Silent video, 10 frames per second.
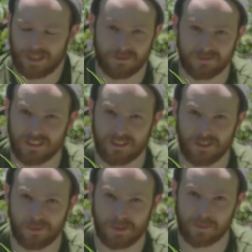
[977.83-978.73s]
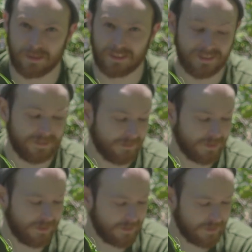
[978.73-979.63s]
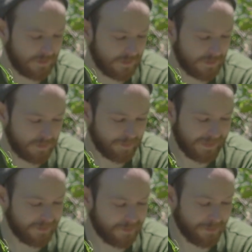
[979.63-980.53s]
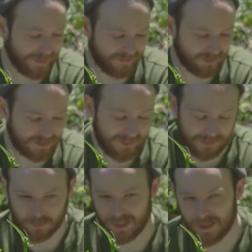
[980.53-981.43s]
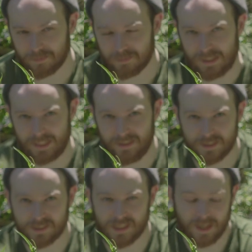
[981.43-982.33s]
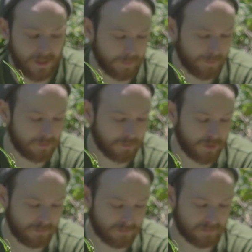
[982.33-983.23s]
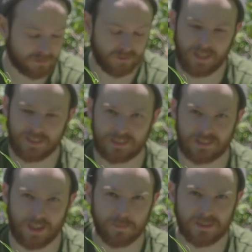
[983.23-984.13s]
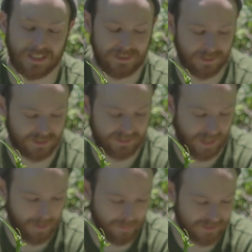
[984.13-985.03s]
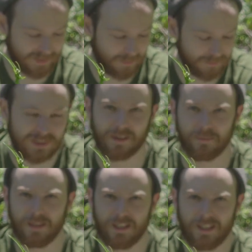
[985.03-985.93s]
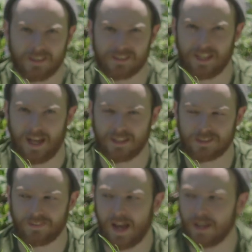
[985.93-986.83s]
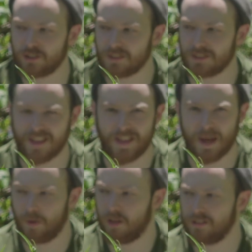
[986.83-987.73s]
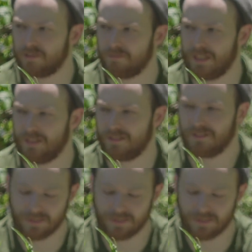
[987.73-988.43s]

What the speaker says: don't really know what I believe. But whatever it is, when I played this game, it would provide some sense of escapism, some satisfaction to that part of me.